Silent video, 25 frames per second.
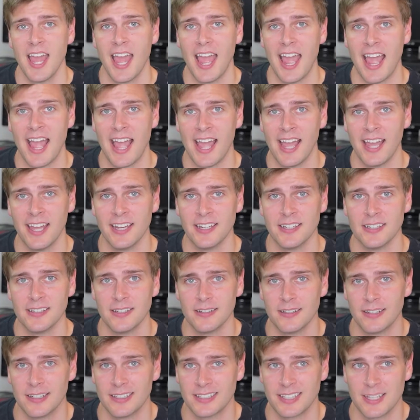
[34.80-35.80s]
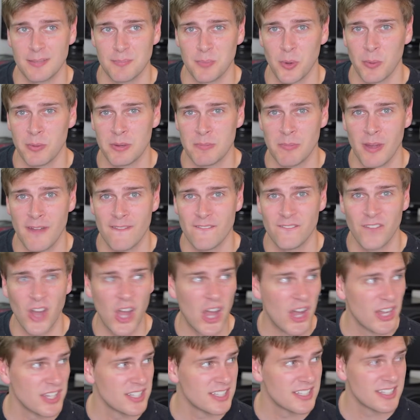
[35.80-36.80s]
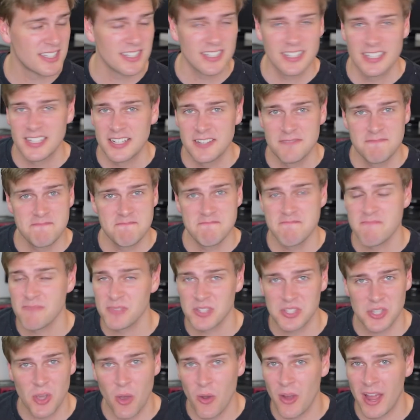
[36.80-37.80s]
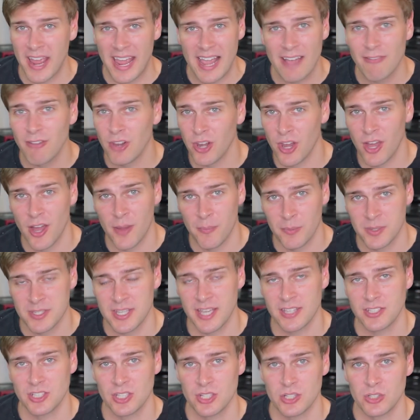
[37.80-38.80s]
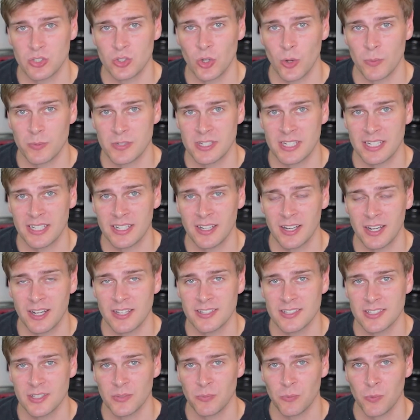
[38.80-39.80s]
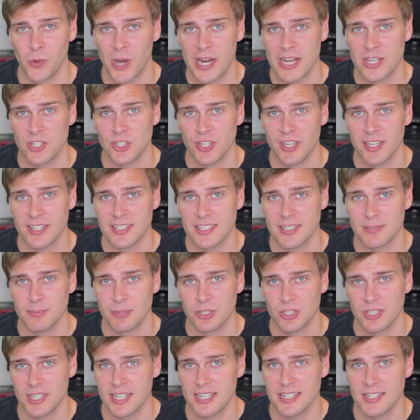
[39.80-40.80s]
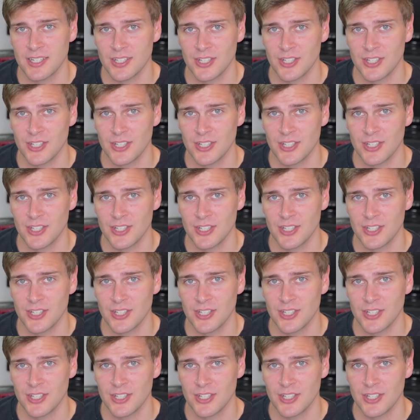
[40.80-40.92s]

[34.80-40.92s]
And I think probably my first song I ever learned was actually in drop D. I learned some Rage Against the Machine